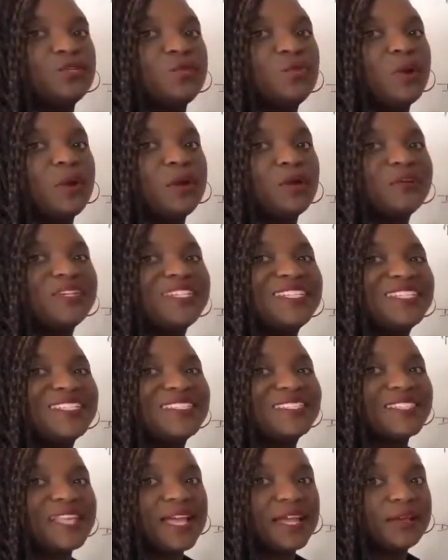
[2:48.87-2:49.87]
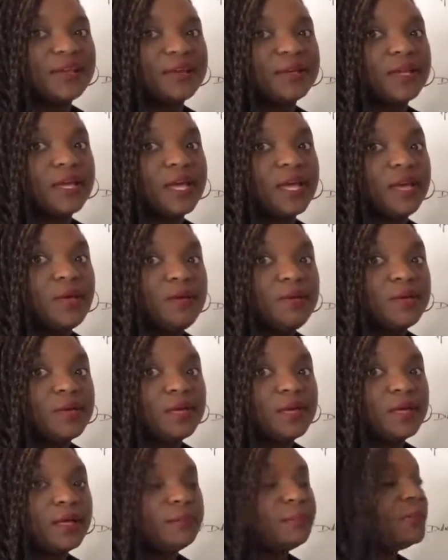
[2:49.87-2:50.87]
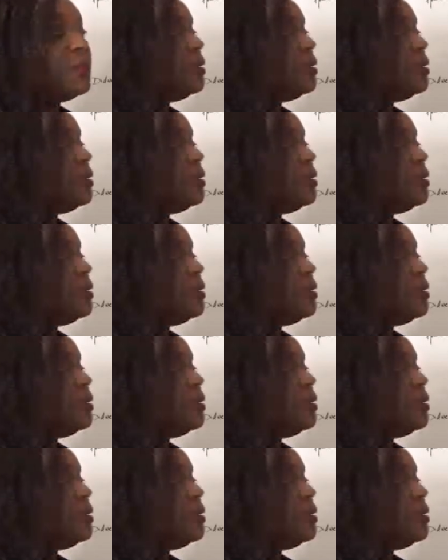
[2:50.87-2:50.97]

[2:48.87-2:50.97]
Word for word: to our desired outcome